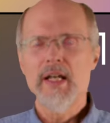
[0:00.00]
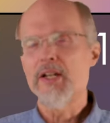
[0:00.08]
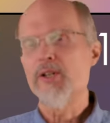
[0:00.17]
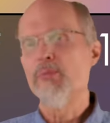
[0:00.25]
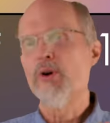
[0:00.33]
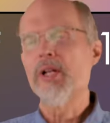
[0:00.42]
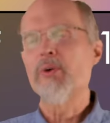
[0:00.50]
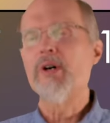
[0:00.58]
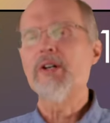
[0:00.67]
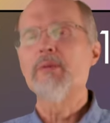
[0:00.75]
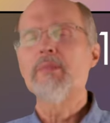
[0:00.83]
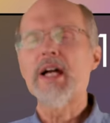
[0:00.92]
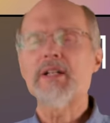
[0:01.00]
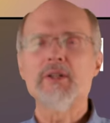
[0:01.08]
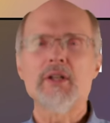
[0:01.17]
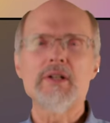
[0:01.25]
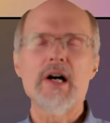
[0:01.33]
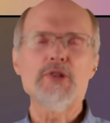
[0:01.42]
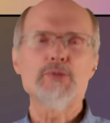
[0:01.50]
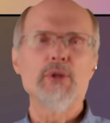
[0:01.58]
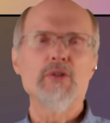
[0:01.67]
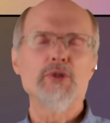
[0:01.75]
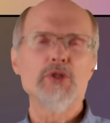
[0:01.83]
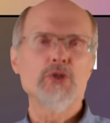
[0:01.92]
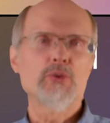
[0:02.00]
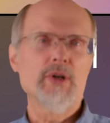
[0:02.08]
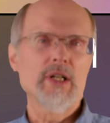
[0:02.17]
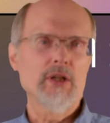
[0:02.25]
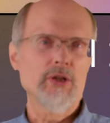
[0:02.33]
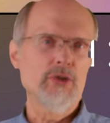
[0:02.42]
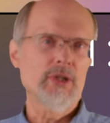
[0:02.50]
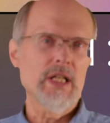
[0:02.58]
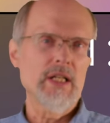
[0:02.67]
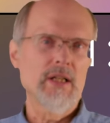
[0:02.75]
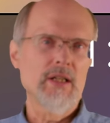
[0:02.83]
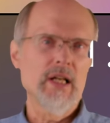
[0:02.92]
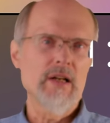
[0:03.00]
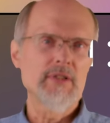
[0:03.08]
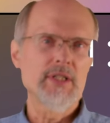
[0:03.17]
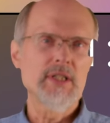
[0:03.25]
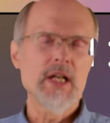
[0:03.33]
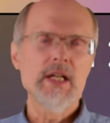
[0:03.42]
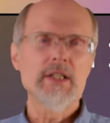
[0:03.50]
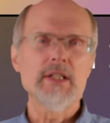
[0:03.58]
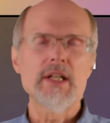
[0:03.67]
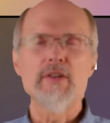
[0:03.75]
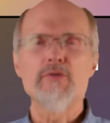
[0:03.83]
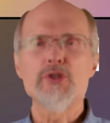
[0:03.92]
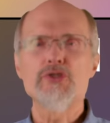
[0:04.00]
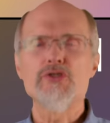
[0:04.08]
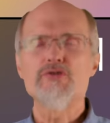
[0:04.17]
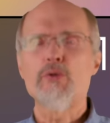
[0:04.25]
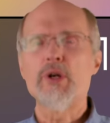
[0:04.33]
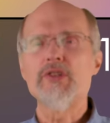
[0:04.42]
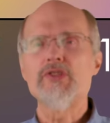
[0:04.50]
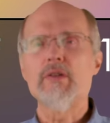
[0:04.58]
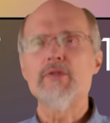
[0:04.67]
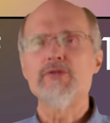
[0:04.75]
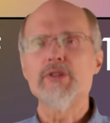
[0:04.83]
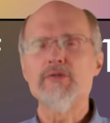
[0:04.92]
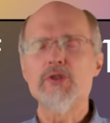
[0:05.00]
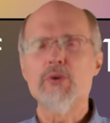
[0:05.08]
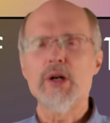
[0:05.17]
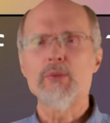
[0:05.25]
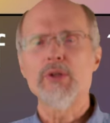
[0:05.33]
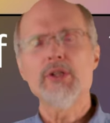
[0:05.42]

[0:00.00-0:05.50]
Hey, good morning. Welcome back to the Gospel of Luke. We're at Luke 11 today, verses 47 to 51.